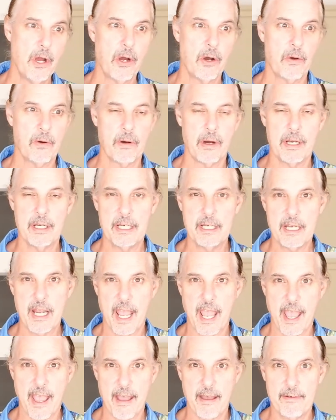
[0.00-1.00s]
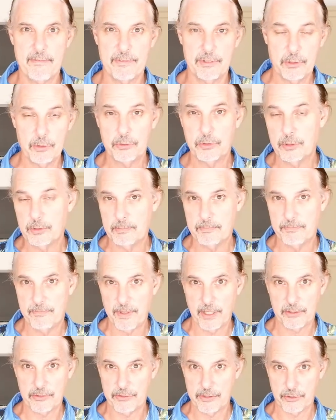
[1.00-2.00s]
or I need to have YouTube
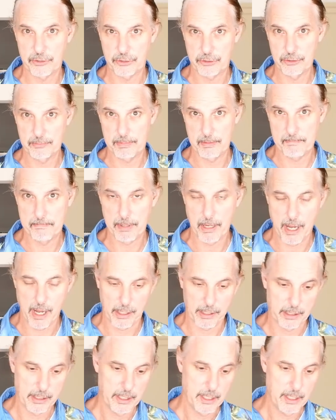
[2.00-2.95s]
fix their stupid bug.